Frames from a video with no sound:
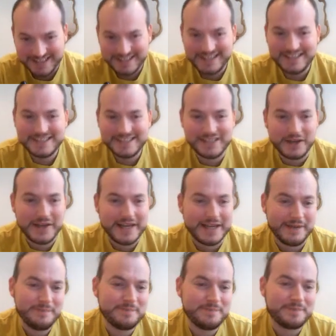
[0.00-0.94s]
So
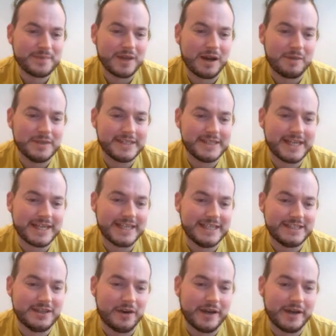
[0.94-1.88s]
here, I'm attacking
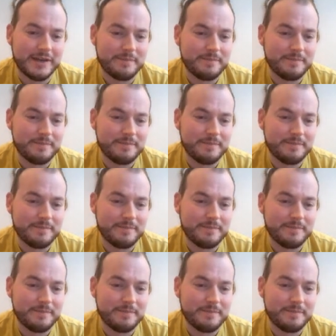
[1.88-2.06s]
his knight,